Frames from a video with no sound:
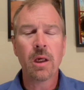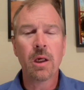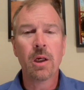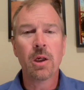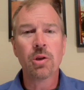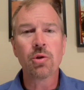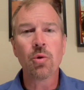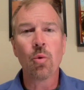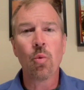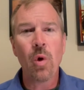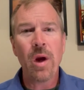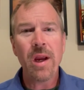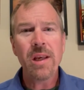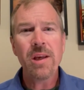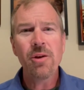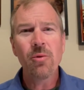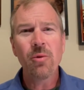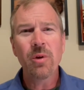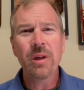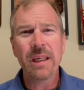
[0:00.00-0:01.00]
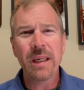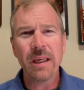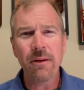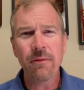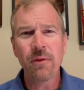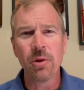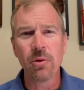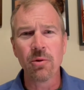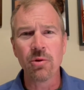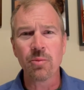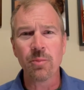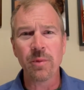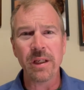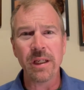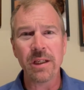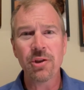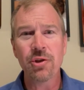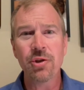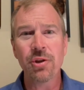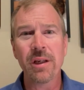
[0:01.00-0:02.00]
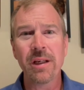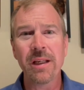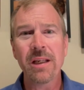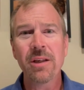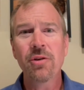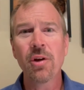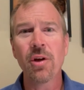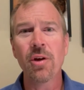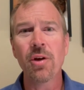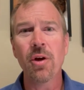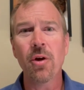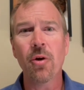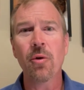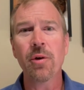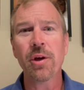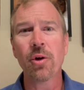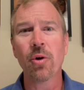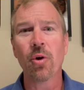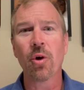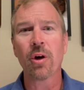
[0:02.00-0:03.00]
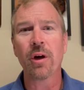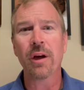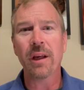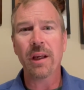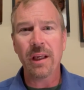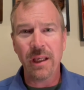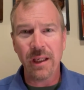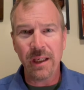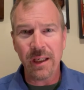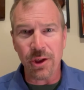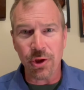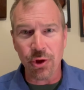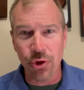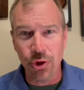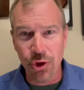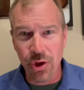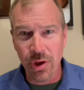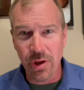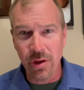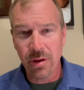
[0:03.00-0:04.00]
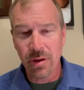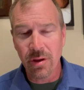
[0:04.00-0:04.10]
So when you give your speech, you need to know your isht,